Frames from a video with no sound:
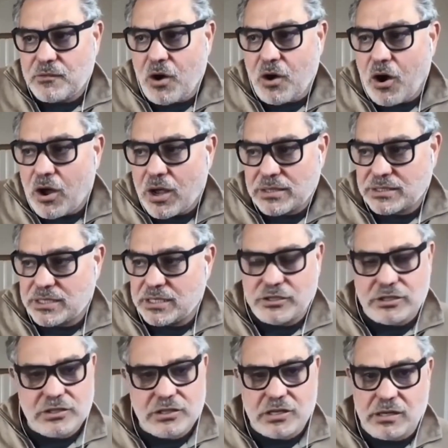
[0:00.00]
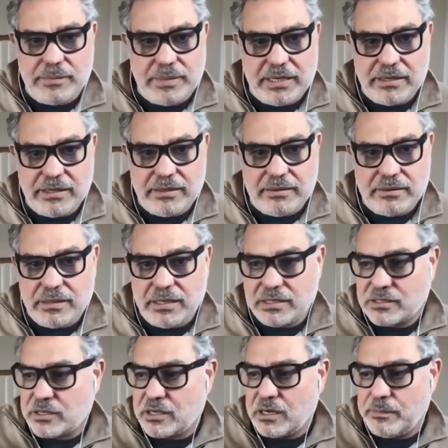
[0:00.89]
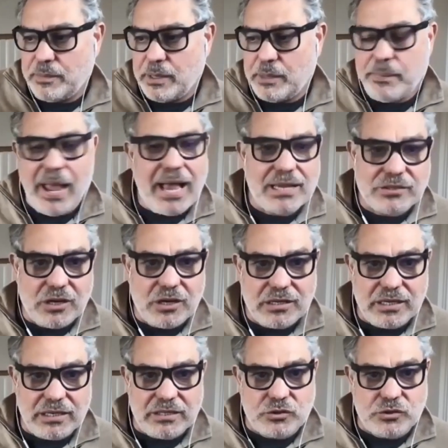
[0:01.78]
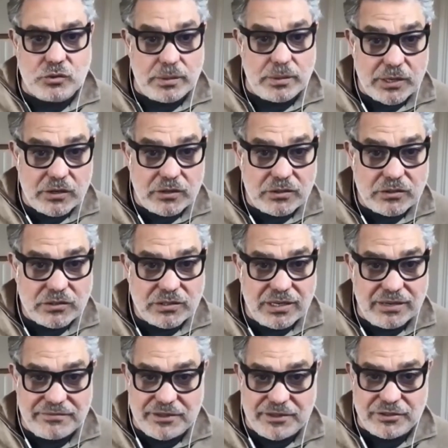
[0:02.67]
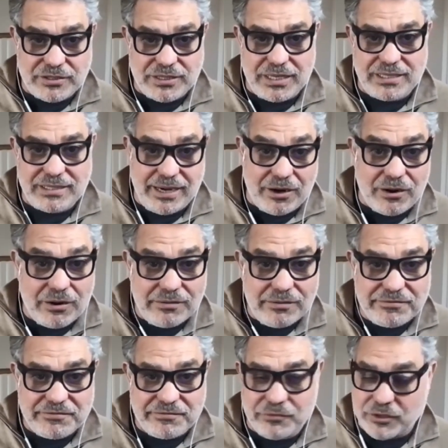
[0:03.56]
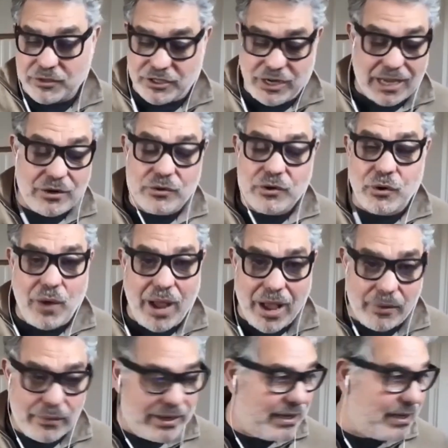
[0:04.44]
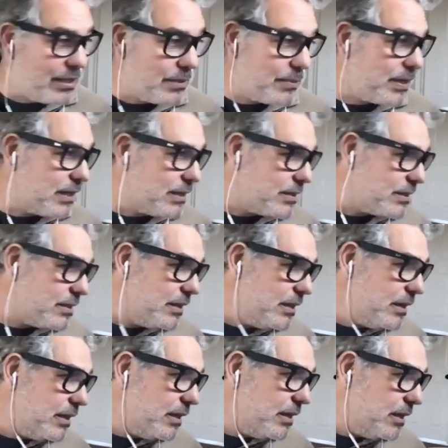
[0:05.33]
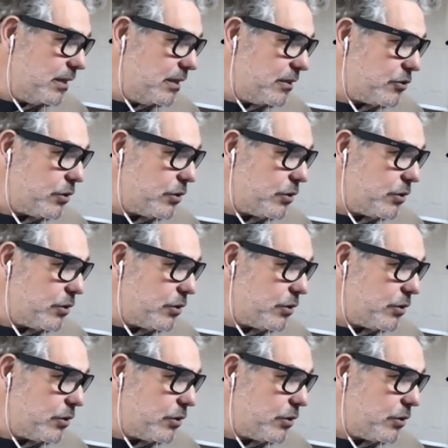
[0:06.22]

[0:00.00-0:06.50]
that cost is just going to be it's going to be passed on to distributors if there's a tariff, which I don't know how it is because